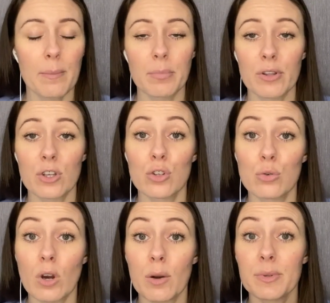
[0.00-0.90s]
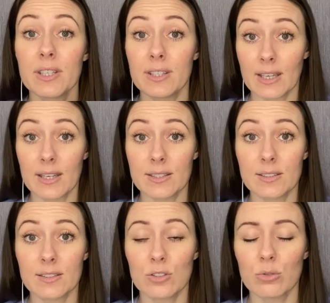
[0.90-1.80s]
but that you are being guided.
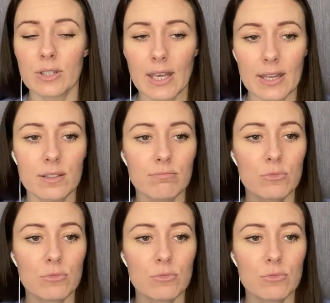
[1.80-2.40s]
So again,